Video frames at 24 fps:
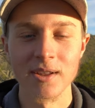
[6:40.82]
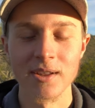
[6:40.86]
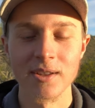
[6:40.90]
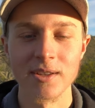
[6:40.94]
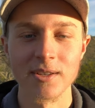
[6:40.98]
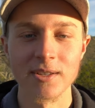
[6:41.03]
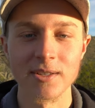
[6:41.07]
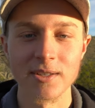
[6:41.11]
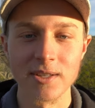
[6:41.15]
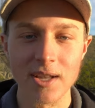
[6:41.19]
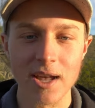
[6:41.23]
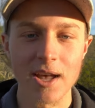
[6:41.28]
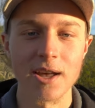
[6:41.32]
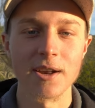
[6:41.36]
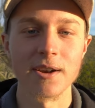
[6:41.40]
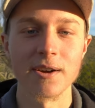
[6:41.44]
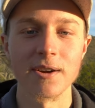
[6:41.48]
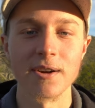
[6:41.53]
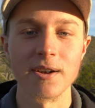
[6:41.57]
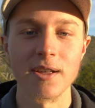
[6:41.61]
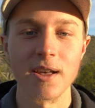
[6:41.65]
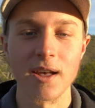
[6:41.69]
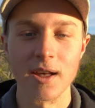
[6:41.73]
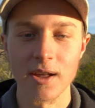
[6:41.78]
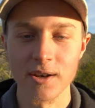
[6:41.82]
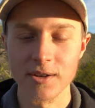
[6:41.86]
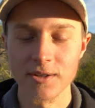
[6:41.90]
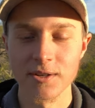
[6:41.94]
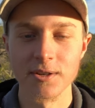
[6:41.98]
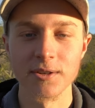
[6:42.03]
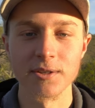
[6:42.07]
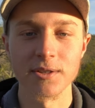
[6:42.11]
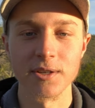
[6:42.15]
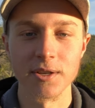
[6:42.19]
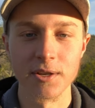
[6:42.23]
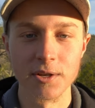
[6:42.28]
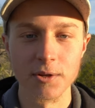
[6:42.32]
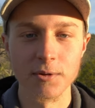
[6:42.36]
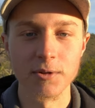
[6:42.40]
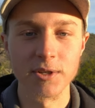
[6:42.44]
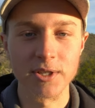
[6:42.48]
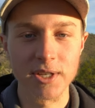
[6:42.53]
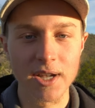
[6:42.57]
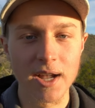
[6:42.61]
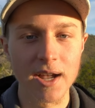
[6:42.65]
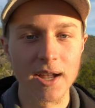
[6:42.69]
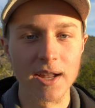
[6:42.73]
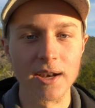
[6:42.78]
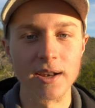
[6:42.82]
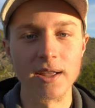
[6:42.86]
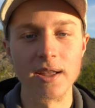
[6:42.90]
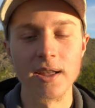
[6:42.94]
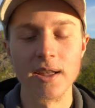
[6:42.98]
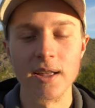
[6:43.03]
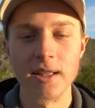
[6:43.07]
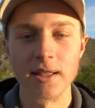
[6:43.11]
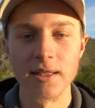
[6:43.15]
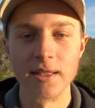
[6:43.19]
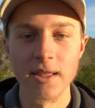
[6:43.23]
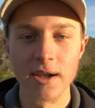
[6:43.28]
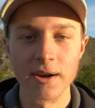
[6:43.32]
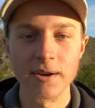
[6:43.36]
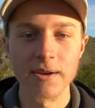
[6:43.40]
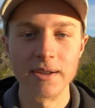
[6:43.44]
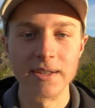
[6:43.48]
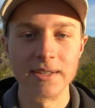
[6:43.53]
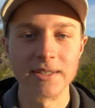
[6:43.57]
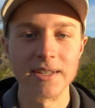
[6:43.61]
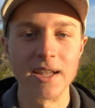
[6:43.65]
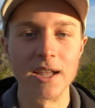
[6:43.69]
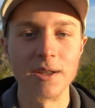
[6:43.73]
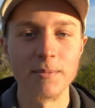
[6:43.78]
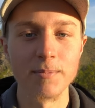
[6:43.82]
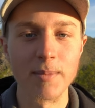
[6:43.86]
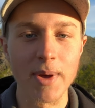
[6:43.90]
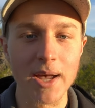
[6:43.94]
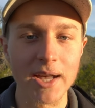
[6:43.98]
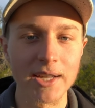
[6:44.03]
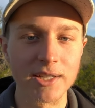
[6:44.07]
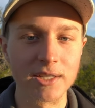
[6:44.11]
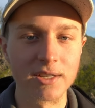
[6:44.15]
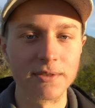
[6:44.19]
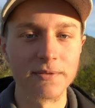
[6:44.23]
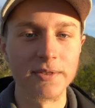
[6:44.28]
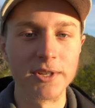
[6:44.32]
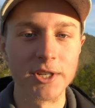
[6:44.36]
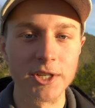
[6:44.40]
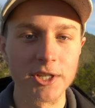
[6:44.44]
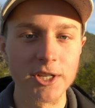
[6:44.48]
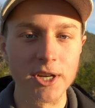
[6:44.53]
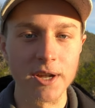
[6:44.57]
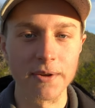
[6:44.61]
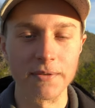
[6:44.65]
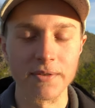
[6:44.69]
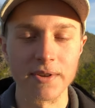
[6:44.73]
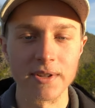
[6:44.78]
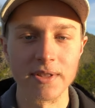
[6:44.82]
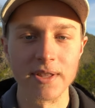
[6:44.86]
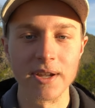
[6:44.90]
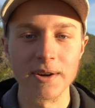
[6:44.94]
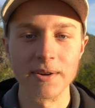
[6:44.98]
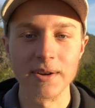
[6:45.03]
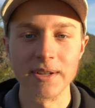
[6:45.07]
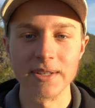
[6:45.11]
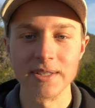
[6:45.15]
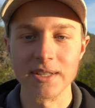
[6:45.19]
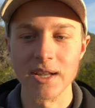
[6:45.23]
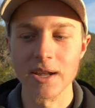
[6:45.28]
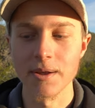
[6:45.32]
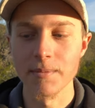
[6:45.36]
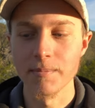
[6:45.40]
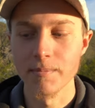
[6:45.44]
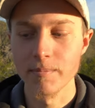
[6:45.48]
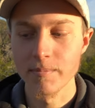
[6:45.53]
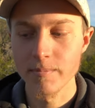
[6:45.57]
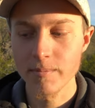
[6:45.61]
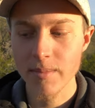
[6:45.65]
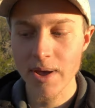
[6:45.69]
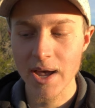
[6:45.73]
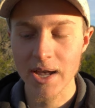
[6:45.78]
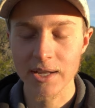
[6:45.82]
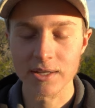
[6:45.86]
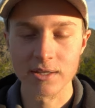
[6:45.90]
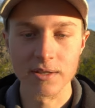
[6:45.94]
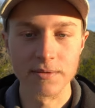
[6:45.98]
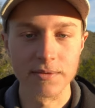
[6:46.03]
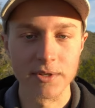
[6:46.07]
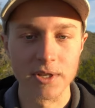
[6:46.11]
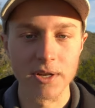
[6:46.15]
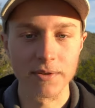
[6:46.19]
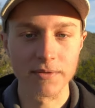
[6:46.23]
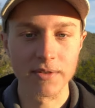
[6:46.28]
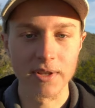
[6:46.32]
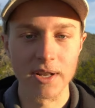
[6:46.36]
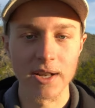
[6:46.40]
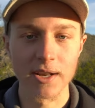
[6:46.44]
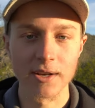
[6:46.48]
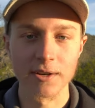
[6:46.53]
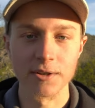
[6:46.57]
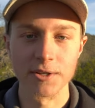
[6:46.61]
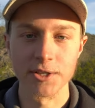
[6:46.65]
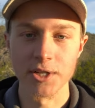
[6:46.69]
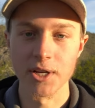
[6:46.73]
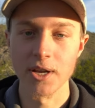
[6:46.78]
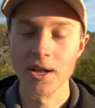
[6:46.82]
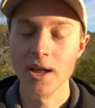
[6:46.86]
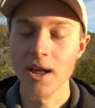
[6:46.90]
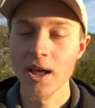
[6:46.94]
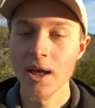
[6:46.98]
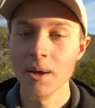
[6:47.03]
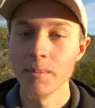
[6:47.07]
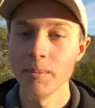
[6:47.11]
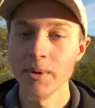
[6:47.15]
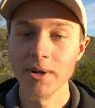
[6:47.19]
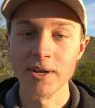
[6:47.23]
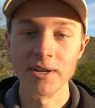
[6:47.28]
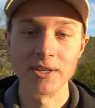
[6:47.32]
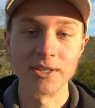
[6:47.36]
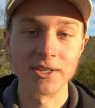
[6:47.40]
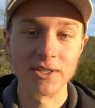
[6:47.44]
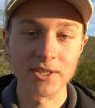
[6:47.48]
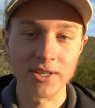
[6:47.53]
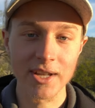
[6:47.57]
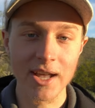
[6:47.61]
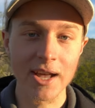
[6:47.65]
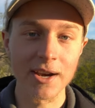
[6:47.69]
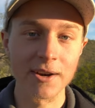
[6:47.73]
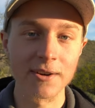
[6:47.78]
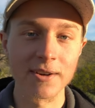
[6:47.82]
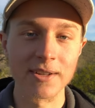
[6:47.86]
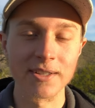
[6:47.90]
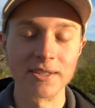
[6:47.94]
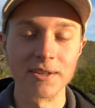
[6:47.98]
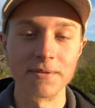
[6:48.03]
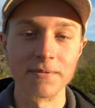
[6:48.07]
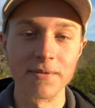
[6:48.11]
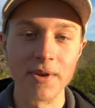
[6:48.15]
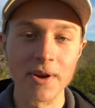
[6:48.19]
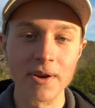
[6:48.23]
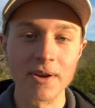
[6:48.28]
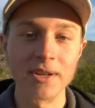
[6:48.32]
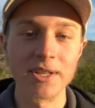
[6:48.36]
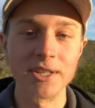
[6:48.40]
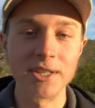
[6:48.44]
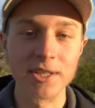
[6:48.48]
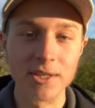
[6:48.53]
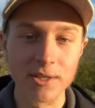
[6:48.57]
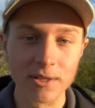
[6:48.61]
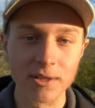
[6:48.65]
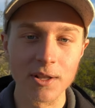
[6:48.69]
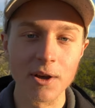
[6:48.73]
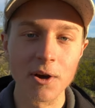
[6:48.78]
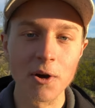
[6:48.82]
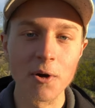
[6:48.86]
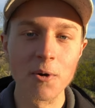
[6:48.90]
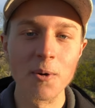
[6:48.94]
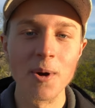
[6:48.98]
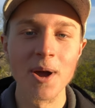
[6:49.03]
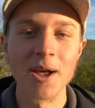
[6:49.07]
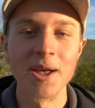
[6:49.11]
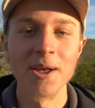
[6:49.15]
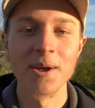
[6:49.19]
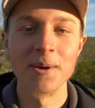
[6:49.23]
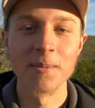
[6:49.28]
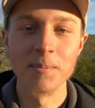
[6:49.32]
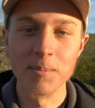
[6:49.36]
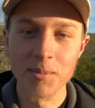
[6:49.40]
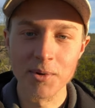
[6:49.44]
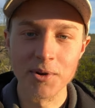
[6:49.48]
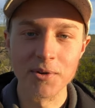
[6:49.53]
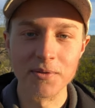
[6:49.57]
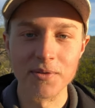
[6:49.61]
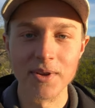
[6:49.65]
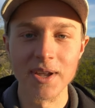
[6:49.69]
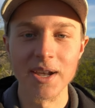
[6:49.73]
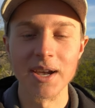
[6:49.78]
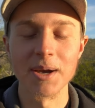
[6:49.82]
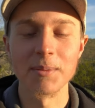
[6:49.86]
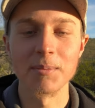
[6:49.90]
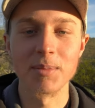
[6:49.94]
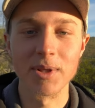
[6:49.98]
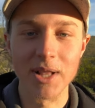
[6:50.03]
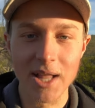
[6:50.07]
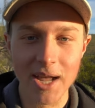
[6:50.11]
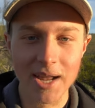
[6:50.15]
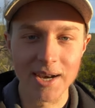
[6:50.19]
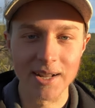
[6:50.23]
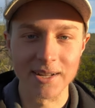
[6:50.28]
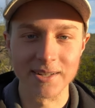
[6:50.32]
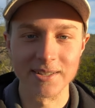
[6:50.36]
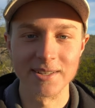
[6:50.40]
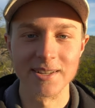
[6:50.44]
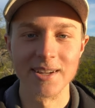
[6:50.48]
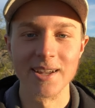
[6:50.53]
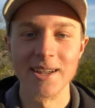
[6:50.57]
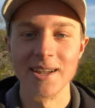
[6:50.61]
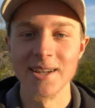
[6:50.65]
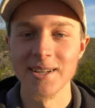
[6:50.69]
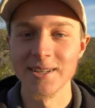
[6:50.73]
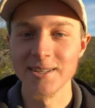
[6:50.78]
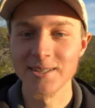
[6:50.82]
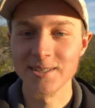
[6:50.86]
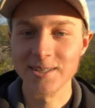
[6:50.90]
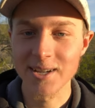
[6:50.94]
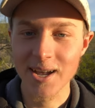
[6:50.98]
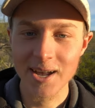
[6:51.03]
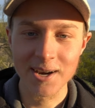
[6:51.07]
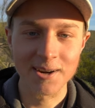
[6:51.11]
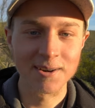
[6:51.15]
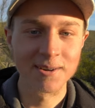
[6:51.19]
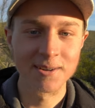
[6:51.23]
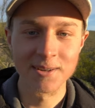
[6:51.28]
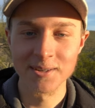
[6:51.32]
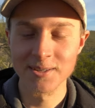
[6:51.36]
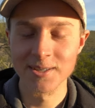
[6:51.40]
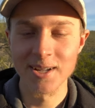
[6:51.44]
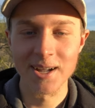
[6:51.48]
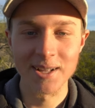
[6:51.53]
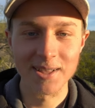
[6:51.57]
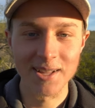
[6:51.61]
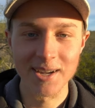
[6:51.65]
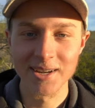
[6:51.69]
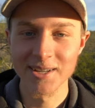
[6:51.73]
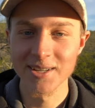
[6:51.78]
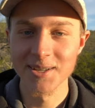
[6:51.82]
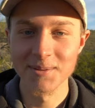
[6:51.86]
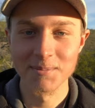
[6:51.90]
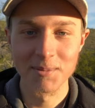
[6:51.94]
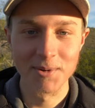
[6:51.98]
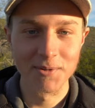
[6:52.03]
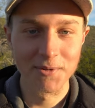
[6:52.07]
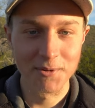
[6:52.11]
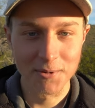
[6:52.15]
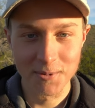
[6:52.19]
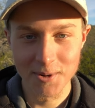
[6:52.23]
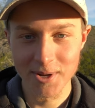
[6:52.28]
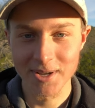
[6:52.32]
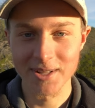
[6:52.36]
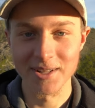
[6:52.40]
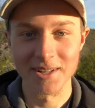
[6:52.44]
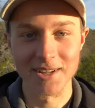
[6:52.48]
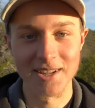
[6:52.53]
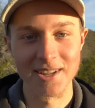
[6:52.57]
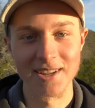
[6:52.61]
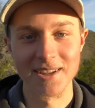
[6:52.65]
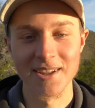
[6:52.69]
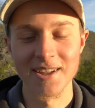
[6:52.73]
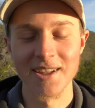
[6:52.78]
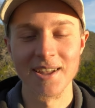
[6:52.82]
Saturn enters a new sign, there is a massive shift. There is a massive shift in energy because Saturn is a very slow moving planet. Saturn does not like to move quickly.